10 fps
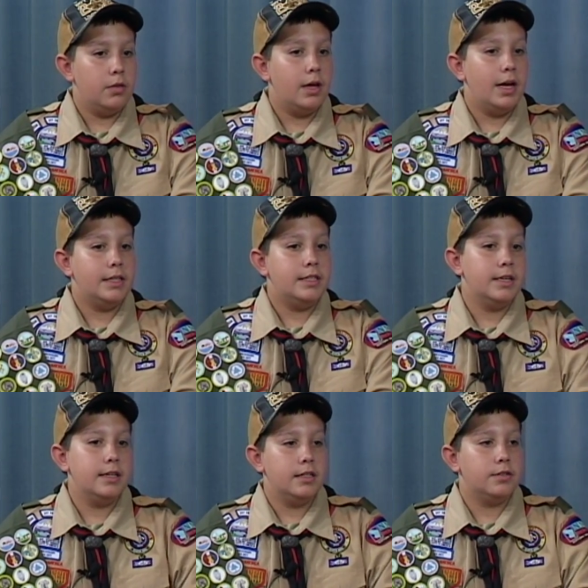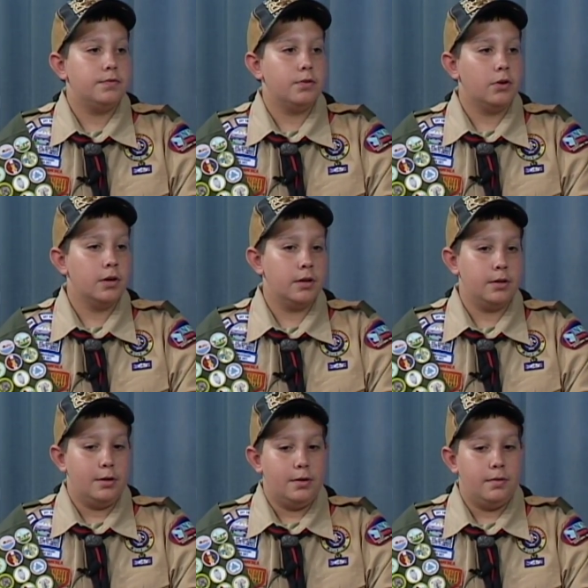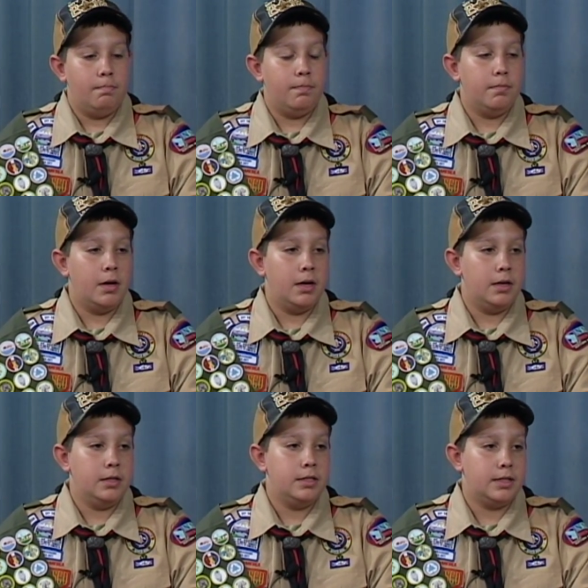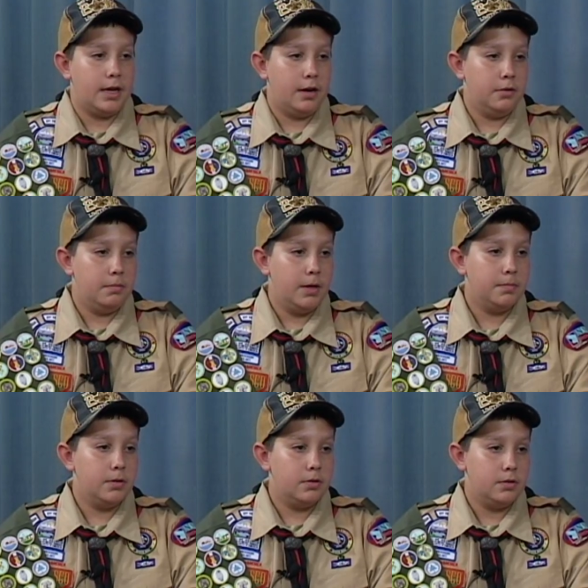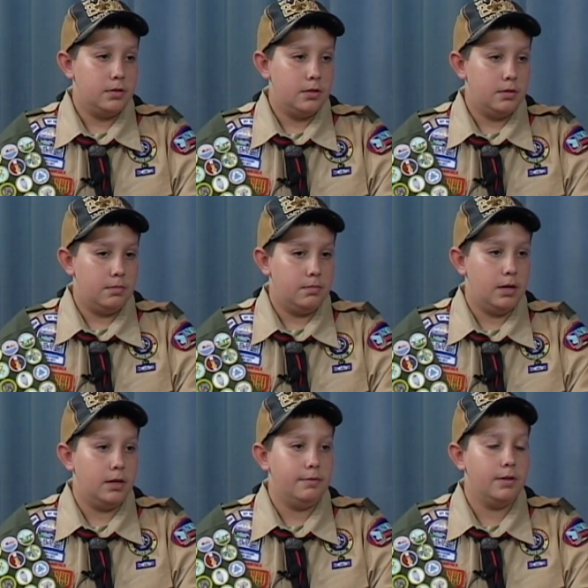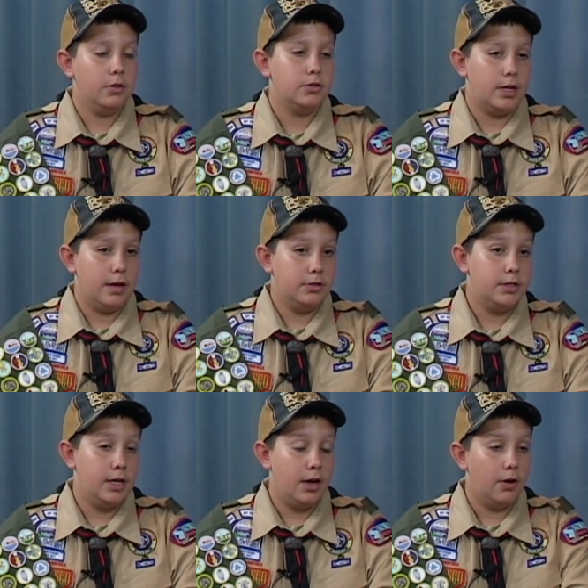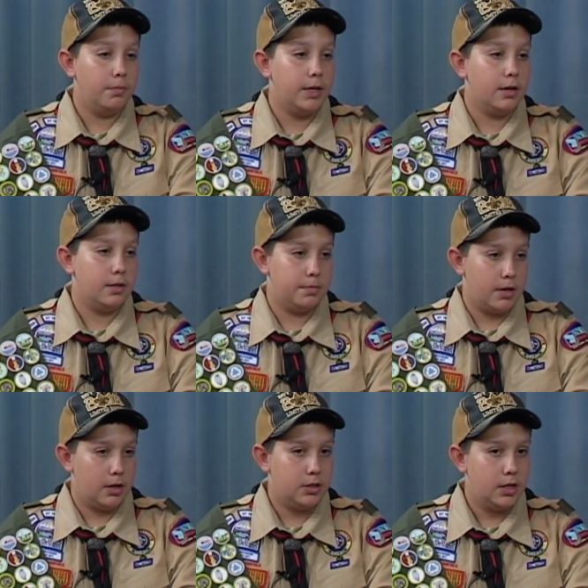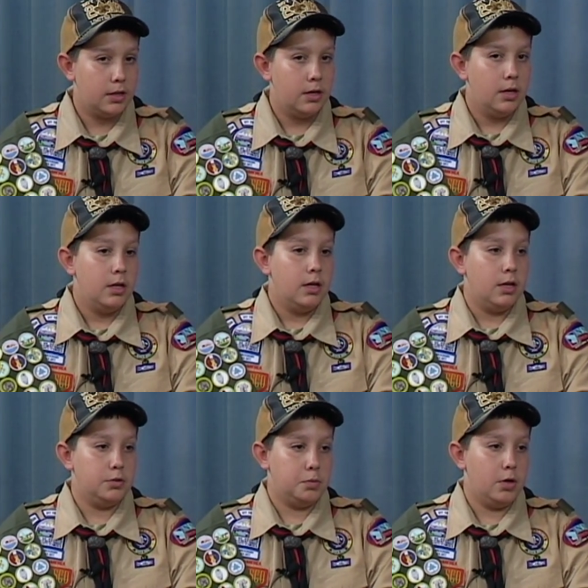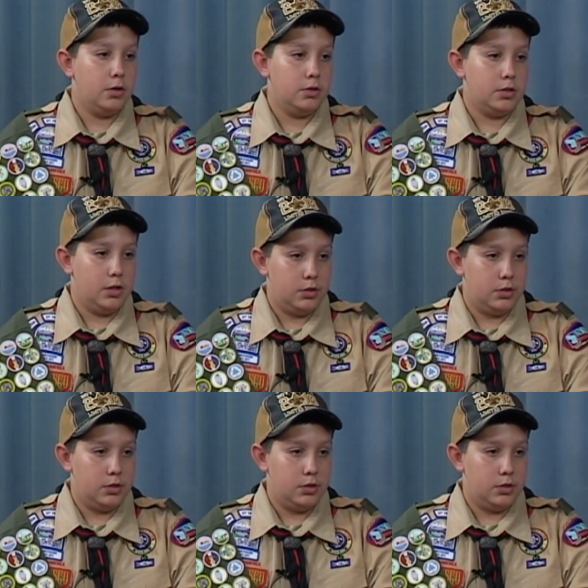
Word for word: credit. Well, the idea is for my scout members, my fellow scouts, to help me on the project, as well as